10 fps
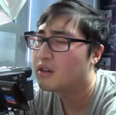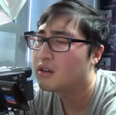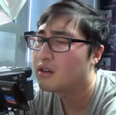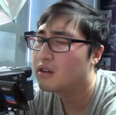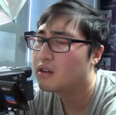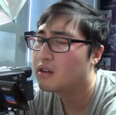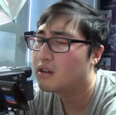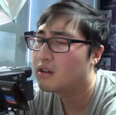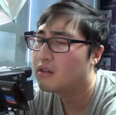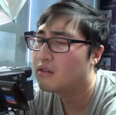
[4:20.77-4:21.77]

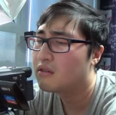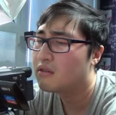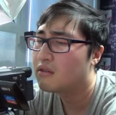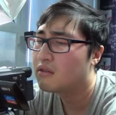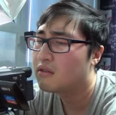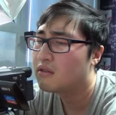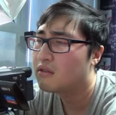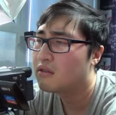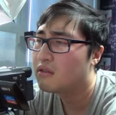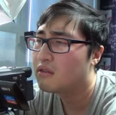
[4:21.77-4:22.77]
Nothing is said.